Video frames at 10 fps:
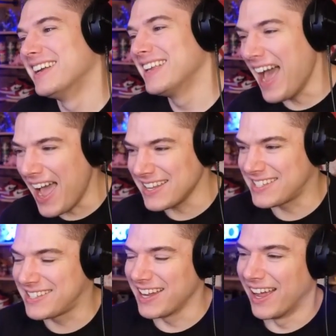
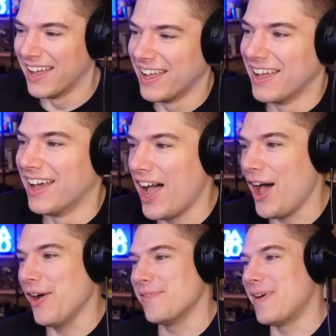Yes!
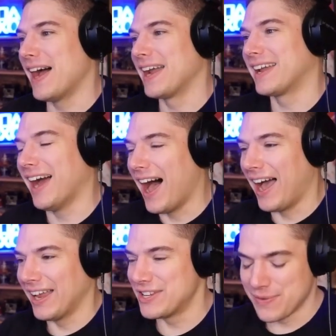Oh my
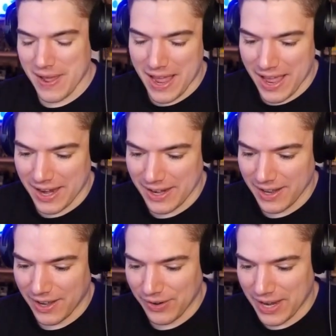gosh,
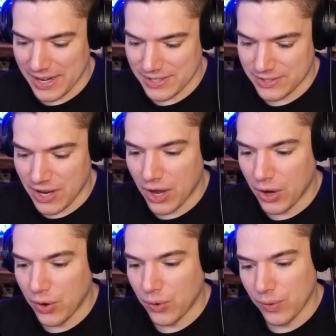man. Okay,
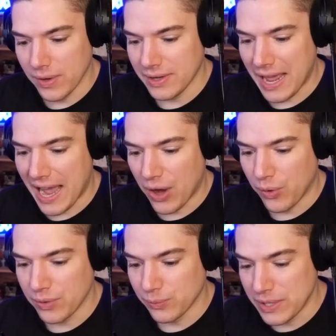so
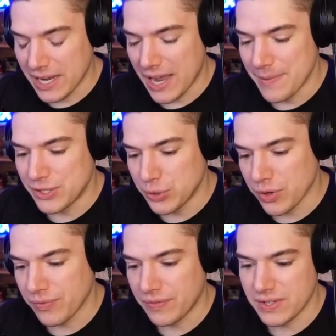now we got him in
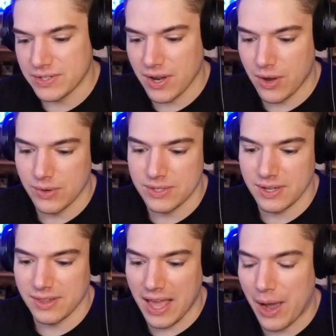250 stones.
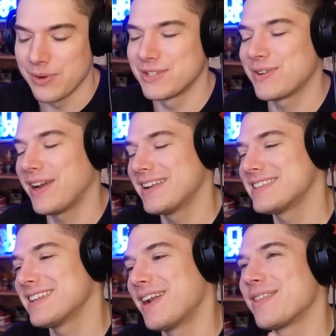That was great.
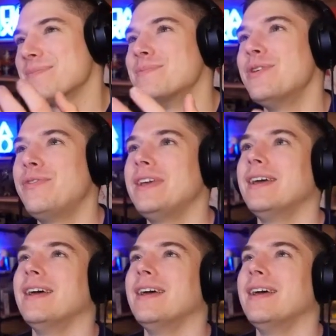It's not in the movie.